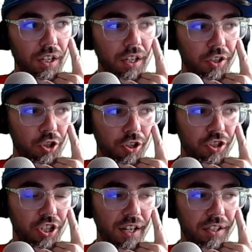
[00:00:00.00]
a Josh
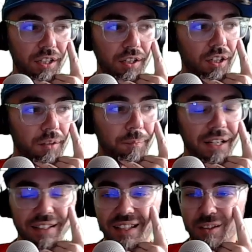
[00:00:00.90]
Shaki
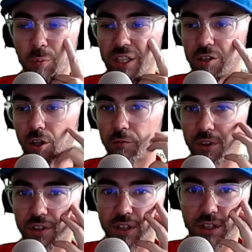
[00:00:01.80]
may need a week off
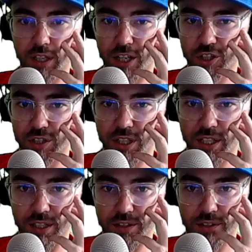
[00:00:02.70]
with a concussion
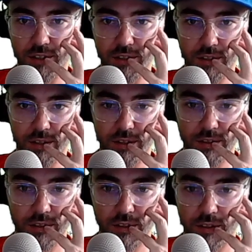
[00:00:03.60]
hit.
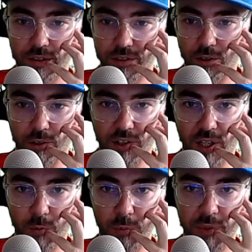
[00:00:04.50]
So
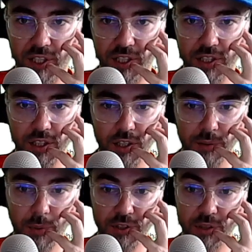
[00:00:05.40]
they would be
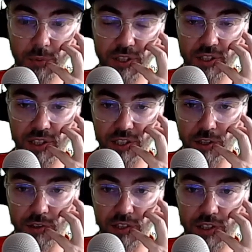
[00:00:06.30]
possibly the
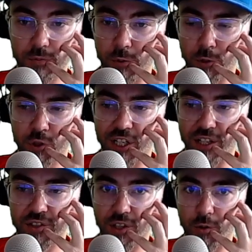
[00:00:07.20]
only real
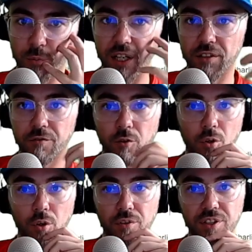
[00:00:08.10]
changes I would make
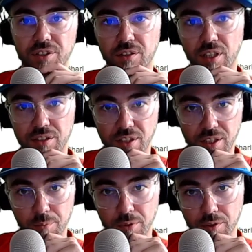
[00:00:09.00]
for this Sydney team.